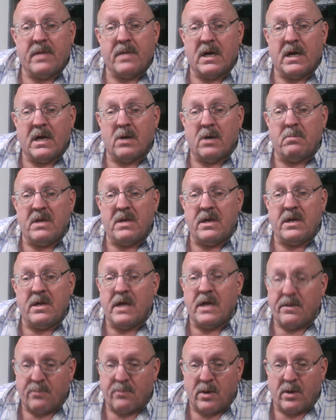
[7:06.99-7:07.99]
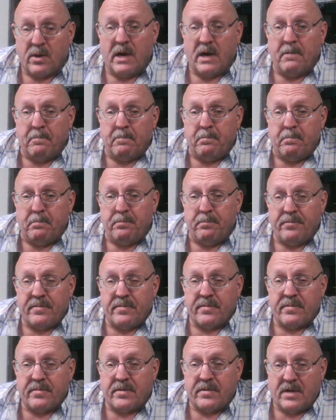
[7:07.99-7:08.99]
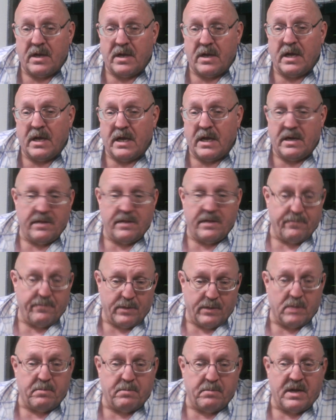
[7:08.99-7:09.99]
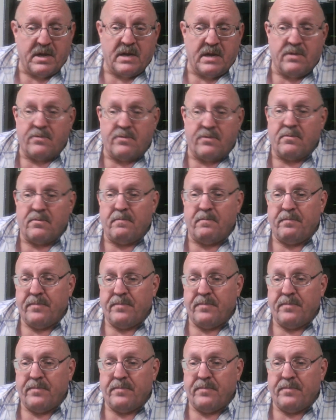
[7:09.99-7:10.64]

I'll be debt free to head to the Philippines.